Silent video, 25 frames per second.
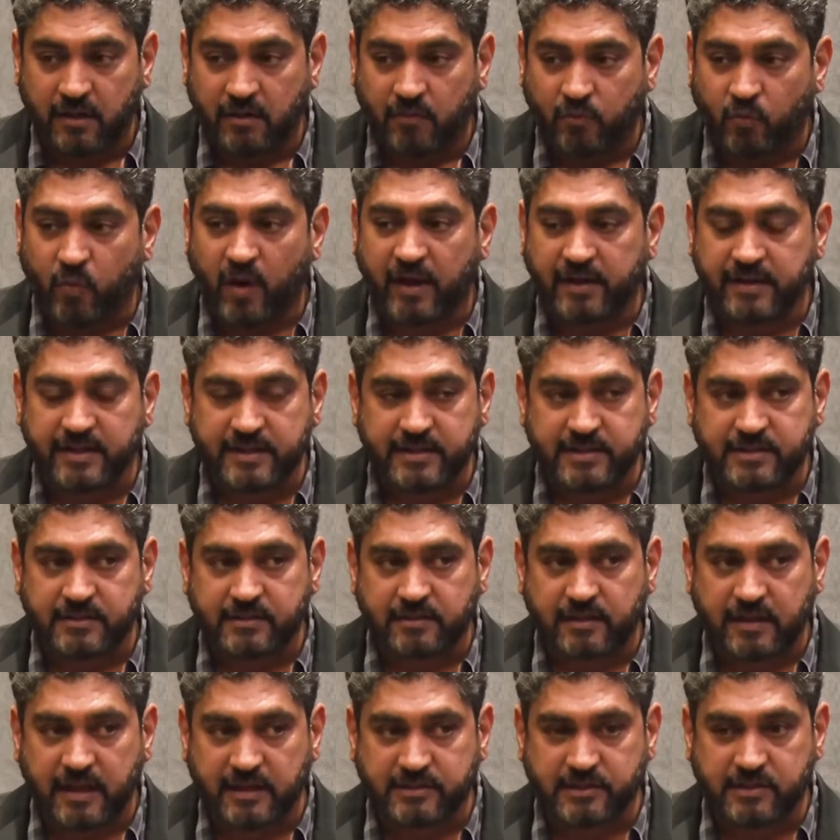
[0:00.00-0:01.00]
one is
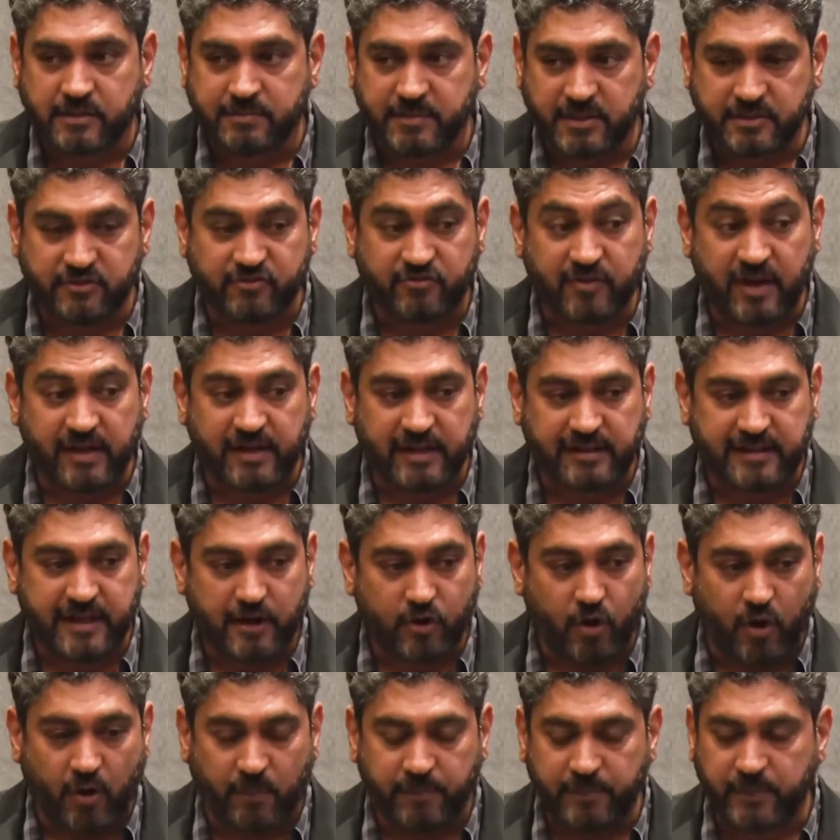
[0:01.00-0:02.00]
customers run
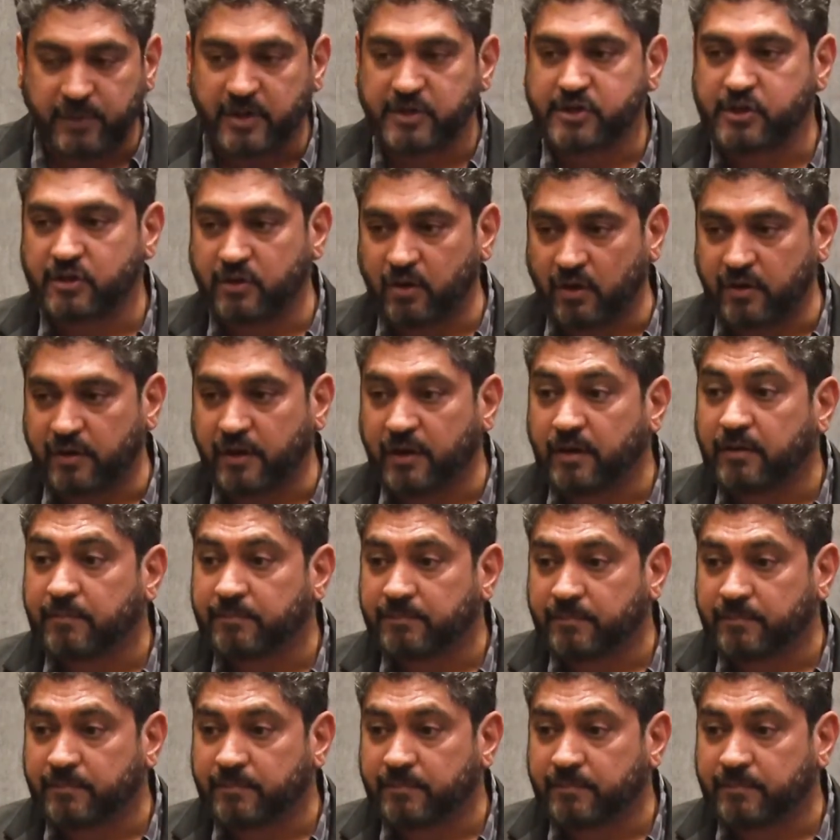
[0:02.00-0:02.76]
their operation on it